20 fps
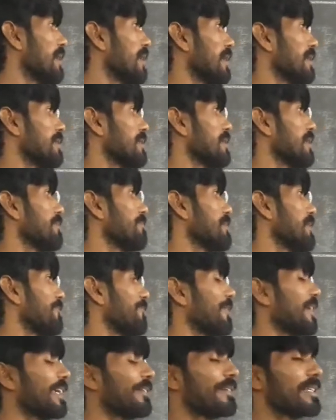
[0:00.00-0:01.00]
at that time the
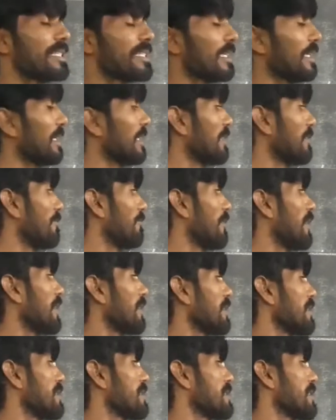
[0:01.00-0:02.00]
frequency in a
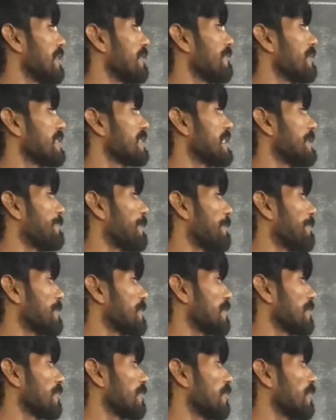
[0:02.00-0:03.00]
wire is inversely
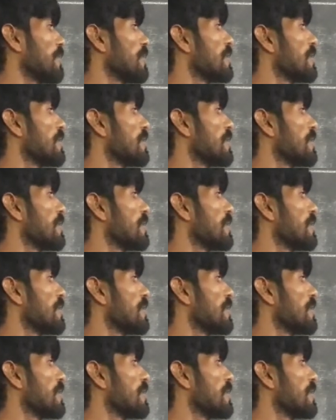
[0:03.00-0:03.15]
proportional to